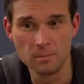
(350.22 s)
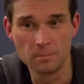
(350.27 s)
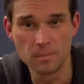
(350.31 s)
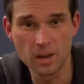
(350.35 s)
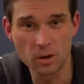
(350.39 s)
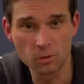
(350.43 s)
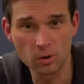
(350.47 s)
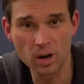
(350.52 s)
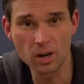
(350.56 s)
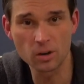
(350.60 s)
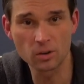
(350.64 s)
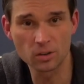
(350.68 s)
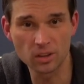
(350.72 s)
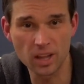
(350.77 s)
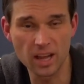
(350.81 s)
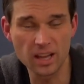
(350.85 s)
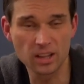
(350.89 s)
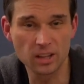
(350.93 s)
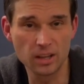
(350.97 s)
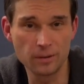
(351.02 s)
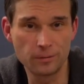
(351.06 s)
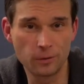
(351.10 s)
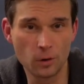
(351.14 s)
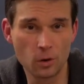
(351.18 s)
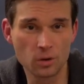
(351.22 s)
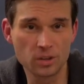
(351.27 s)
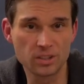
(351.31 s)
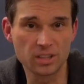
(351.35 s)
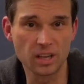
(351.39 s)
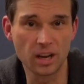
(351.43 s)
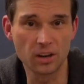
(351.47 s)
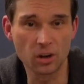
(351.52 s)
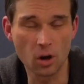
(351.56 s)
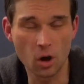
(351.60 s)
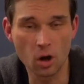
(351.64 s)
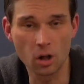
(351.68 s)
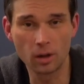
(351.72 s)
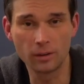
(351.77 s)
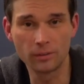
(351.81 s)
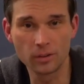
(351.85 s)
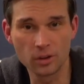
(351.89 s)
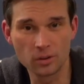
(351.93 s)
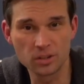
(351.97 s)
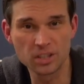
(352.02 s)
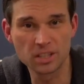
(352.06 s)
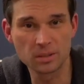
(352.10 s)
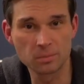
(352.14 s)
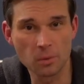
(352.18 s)
McGregor likely focused on all of
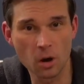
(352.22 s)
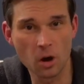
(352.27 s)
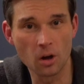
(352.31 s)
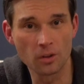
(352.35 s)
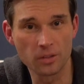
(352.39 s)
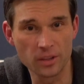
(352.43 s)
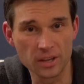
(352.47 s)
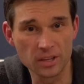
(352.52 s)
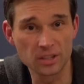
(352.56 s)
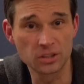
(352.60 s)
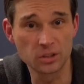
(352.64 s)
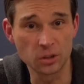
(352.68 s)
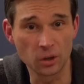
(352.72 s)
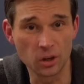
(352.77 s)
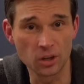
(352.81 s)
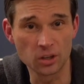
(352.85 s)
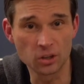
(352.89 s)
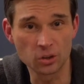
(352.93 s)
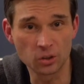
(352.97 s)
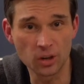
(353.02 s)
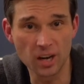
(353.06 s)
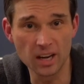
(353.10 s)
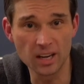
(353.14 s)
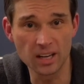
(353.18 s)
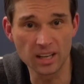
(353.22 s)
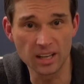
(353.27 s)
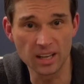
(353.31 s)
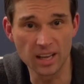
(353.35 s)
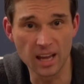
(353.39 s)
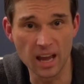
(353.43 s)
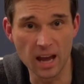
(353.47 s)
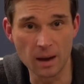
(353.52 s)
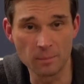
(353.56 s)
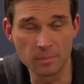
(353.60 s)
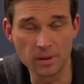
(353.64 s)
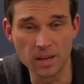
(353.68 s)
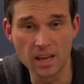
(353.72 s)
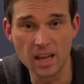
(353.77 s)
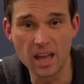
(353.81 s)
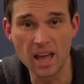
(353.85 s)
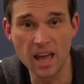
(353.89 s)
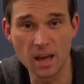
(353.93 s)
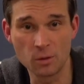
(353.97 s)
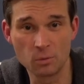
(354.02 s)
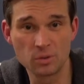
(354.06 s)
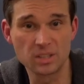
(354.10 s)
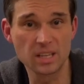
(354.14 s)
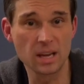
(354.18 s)
those small things during training camp
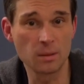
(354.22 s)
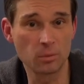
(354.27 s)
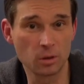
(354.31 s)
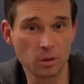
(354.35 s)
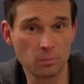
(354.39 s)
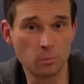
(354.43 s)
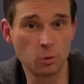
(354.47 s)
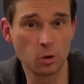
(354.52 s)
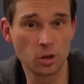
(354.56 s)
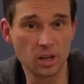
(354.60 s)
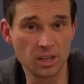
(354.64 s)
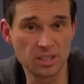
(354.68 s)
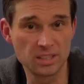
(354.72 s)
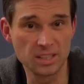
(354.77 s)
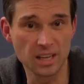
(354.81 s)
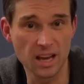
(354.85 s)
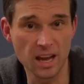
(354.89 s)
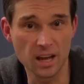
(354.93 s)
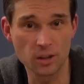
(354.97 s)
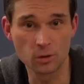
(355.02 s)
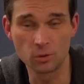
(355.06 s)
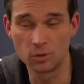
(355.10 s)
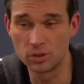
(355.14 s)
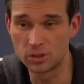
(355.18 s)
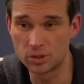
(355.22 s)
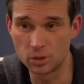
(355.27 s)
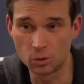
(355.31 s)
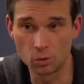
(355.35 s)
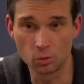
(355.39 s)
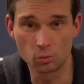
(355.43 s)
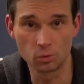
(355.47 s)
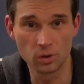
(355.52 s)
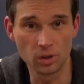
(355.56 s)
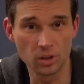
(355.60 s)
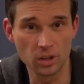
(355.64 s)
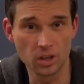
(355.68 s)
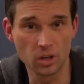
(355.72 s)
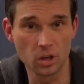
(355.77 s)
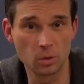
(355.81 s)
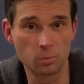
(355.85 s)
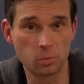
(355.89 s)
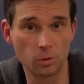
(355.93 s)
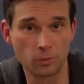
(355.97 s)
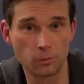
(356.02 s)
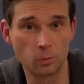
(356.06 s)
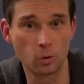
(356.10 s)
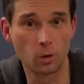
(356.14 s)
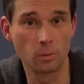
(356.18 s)
and was able to put it together into a really good
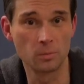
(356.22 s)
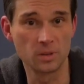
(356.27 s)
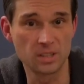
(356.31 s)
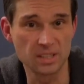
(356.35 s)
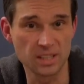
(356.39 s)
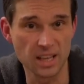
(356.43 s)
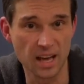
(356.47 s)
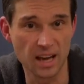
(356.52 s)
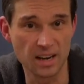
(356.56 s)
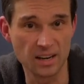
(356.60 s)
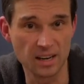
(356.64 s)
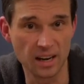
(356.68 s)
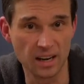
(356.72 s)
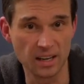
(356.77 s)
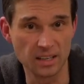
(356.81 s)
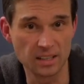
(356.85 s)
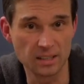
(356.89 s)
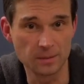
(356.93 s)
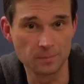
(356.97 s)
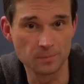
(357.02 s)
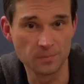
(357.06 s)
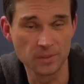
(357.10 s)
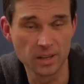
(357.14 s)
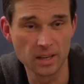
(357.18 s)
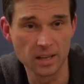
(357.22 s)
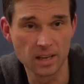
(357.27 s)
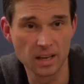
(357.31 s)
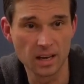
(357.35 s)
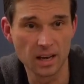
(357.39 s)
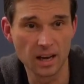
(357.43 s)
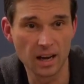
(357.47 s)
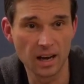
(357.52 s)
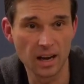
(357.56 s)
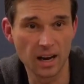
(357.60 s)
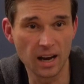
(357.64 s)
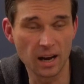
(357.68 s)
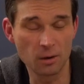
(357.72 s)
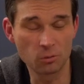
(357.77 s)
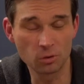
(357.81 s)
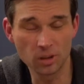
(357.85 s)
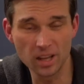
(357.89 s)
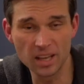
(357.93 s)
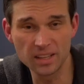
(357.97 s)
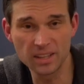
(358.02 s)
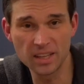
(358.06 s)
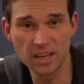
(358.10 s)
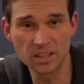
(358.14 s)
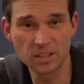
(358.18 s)
performance that night. I
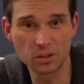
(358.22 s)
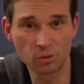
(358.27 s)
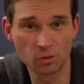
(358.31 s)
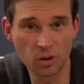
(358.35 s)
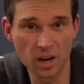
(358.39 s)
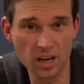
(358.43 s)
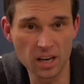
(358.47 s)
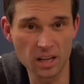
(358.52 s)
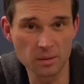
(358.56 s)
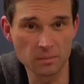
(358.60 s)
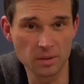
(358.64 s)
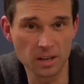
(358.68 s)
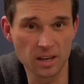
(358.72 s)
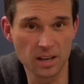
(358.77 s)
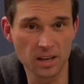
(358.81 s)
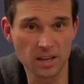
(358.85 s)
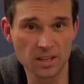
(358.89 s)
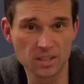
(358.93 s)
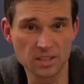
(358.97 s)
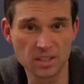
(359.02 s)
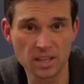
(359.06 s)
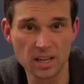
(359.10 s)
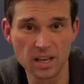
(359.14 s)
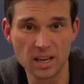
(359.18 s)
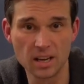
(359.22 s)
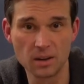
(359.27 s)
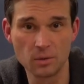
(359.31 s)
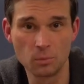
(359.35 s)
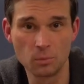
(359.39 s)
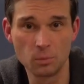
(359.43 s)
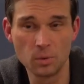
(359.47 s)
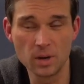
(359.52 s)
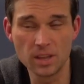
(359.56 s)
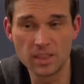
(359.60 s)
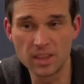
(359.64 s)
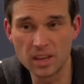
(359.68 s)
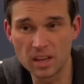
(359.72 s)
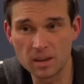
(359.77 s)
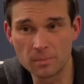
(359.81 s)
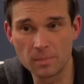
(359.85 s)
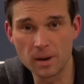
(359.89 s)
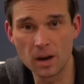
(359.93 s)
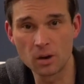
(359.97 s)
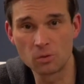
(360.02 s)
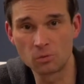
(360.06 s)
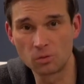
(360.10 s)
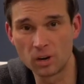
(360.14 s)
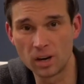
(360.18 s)
relate that to running because we think
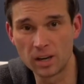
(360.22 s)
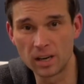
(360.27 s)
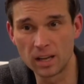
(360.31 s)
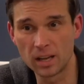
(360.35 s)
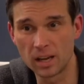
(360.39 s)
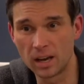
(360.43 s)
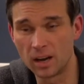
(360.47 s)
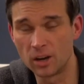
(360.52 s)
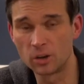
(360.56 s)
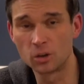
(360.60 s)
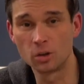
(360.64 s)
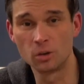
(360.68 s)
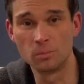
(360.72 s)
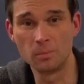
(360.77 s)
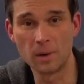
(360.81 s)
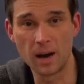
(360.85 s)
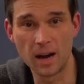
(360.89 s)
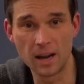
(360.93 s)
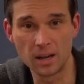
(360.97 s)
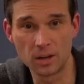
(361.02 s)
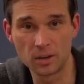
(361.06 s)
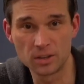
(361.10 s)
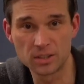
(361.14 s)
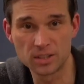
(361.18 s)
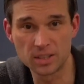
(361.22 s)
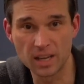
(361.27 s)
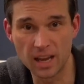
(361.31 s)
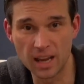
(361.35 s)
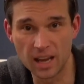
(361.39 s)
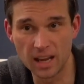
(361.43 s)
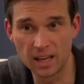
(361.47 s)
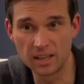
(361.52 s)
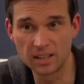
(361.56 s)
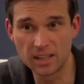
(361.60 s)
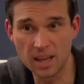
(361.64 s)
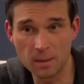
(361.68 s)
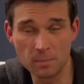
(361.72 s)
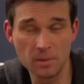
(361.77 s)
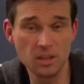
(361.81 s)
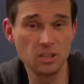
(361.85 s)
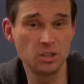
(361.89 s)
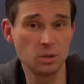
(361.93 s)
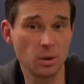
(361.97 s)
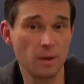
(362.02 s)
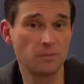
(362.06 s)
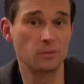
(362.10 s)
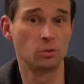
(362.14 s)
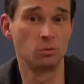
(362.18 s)
about running 100 miles and that
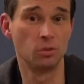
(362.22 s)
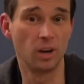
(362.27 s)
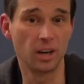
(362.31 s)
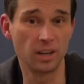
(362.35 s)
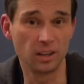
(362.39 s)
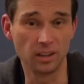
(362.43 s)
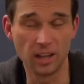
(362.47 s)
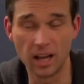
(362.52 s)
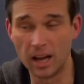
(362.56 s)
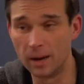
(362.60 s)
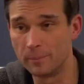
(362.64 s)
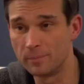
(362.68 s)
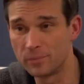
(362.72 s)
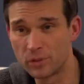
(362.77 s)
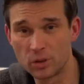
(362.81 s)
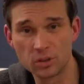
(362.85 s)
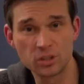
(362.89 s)
means you have to run a lot.